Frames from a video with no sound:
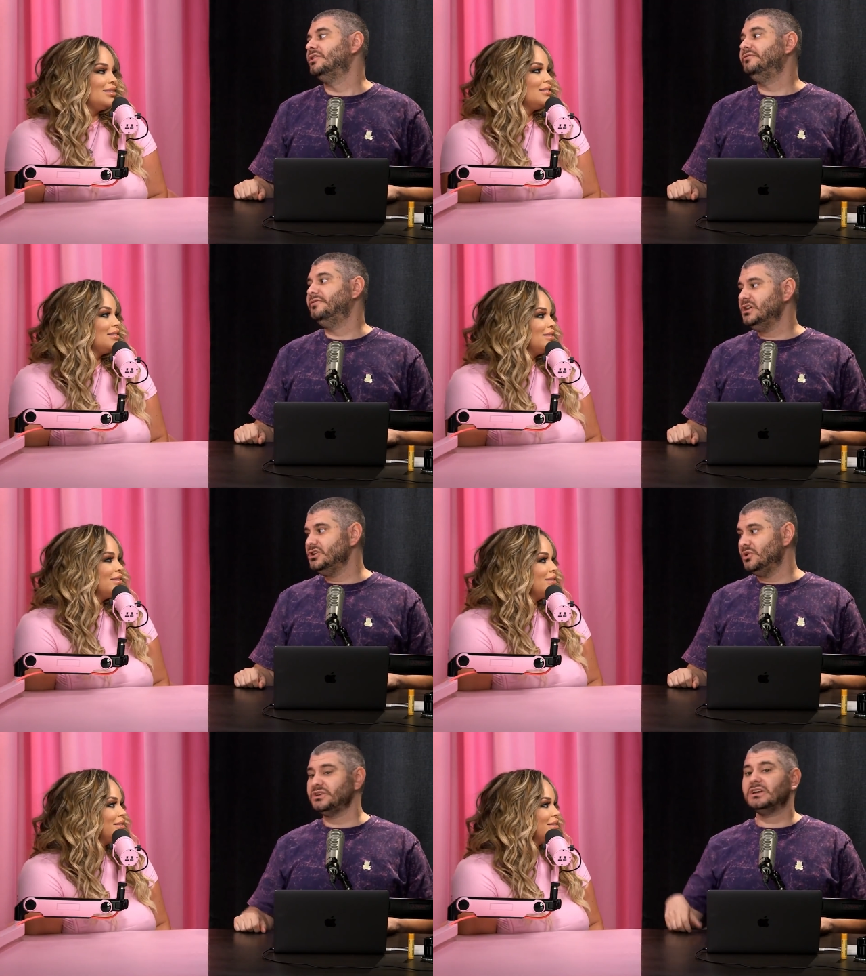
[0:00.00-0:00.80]
Speaker 1: The
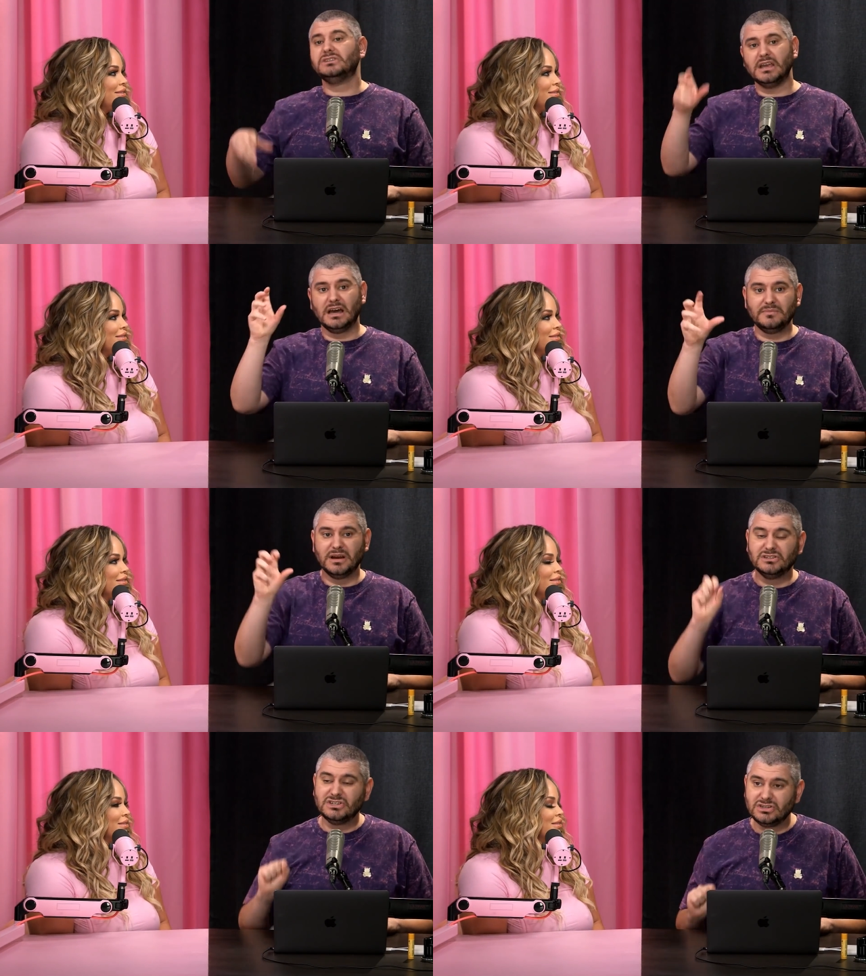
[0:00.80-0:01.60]
videos, like, say hi to
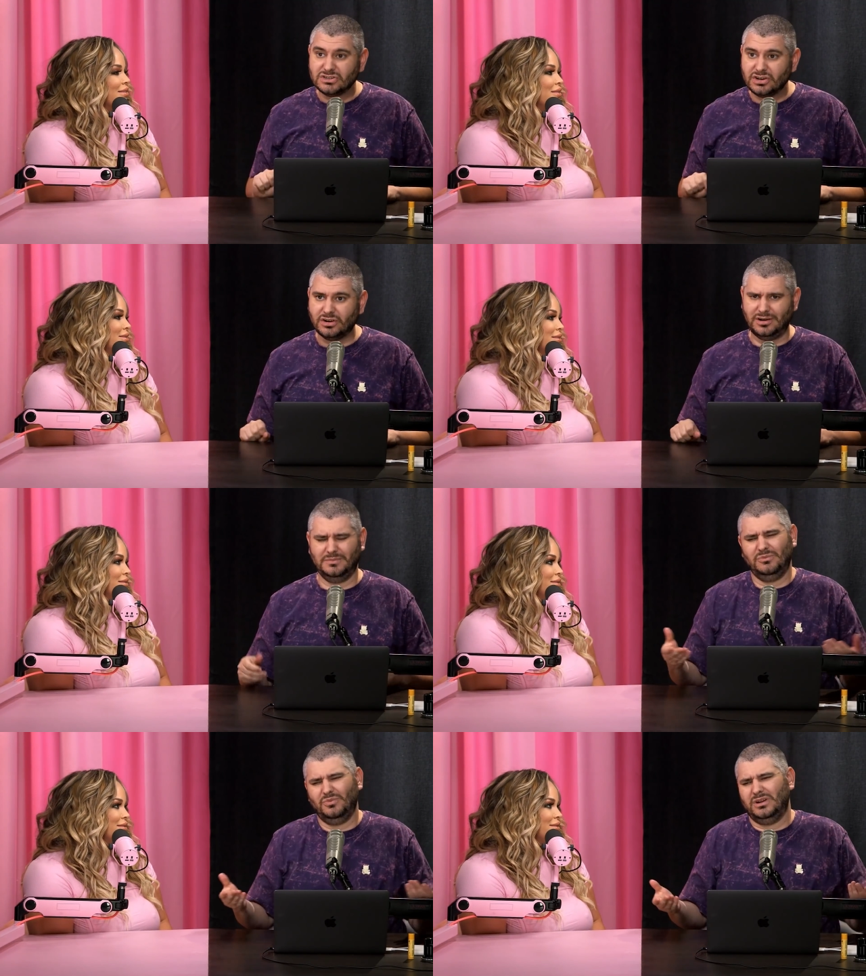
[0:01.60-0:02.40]
my sister. I
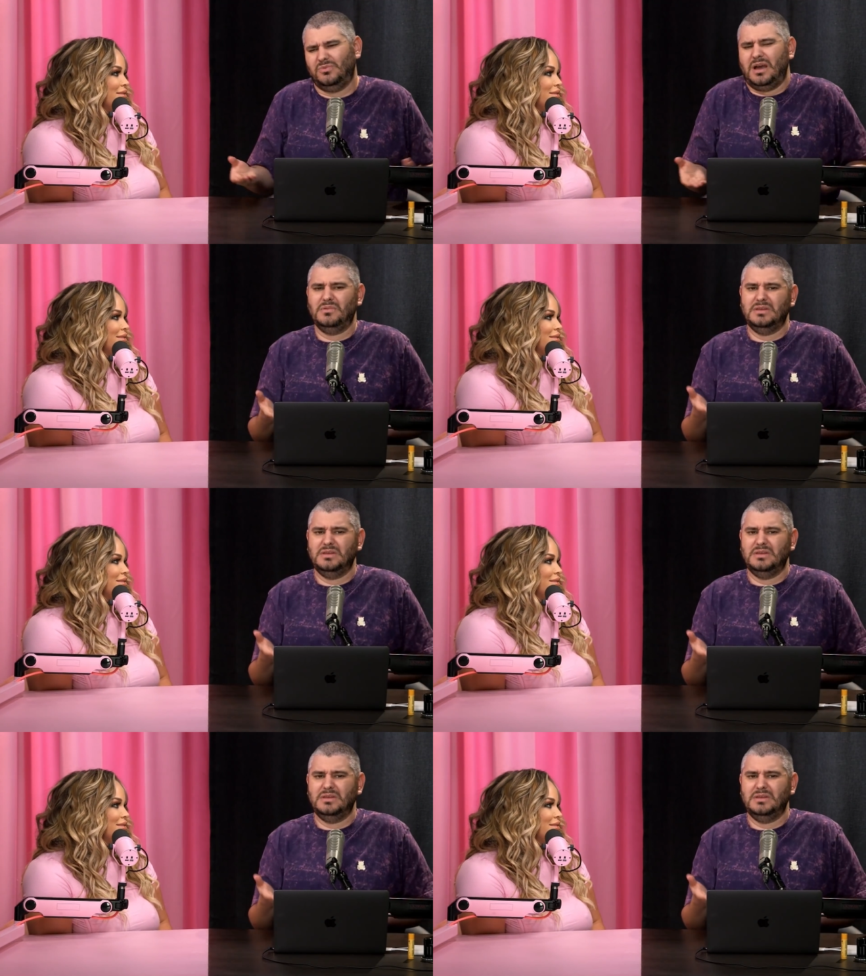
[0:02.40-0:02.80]
mean, what? Like,